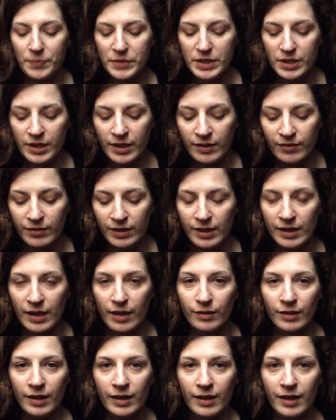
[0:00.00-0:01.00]
So I think
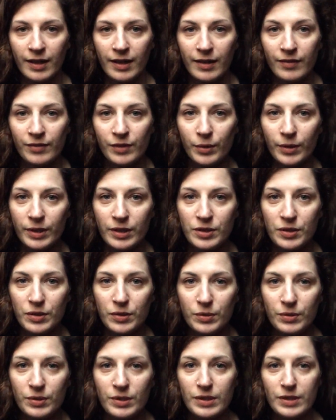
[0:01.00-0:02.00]
now I have no
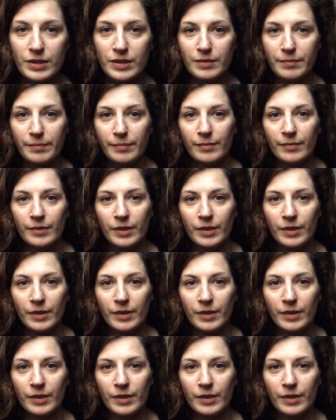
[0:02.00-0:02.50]
excuses.